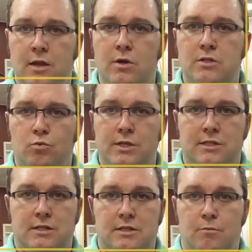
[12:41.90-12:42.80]
there is
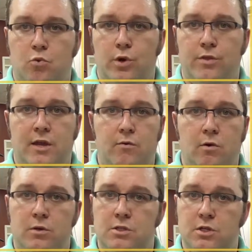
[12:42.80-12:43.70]
risk at some point they
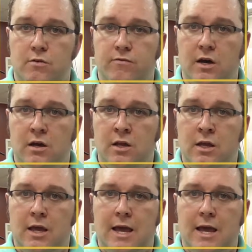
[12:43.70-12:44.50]
roll it too far